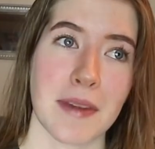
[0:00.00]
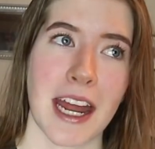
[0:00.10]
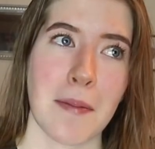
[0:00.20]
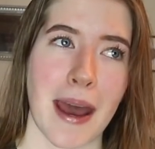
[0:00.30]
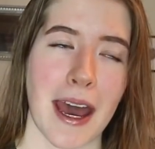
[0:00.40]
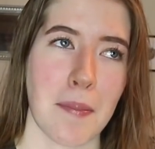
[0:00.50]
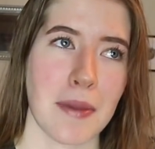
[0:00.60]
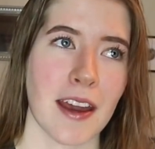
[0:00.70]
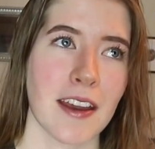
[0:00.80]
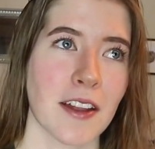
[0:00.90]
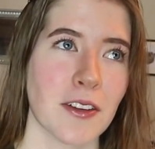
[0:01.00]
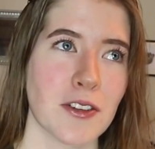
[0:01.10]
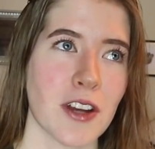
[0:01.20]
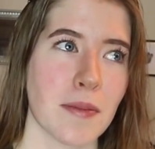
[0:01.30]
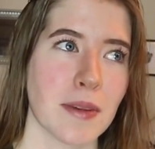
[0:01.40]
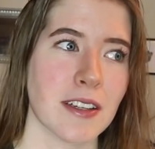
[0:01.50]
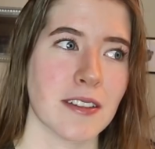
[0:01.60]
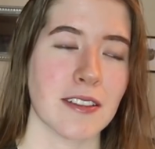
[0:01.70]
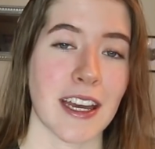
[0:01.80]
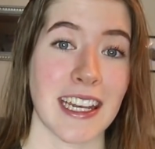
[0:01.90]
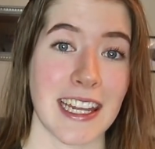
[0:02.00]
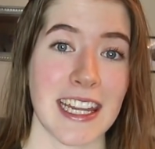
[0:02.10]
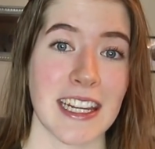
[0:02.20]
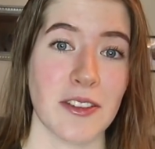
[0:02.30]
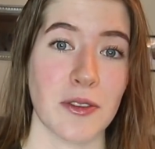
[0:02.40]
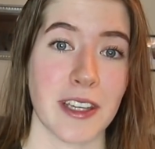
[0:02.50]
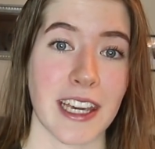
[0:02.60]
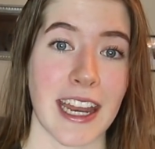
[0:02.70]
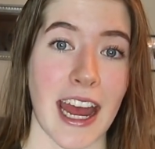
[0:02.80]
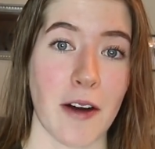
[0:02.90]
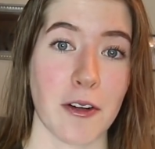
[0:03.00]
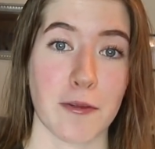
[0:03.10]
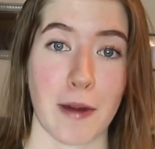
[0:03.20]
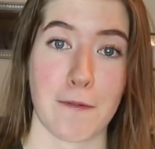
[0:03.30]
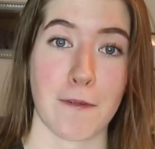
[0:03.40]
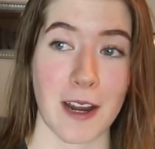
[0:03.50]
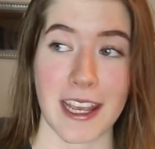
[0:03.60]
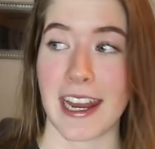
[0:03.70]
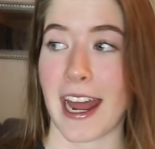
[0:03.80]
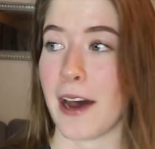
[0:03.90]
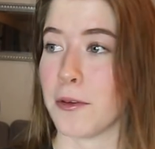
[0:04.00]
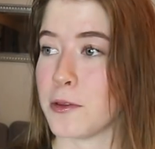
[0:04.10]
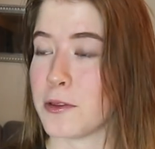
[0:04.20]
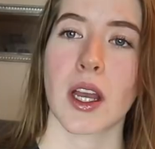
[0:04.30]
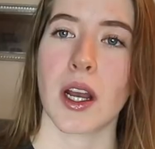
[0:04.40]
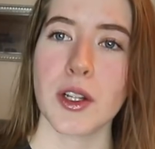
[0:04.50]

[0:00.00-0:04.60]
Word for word: I mean, I'm happy I got the job because I needed to get out of my freaking house.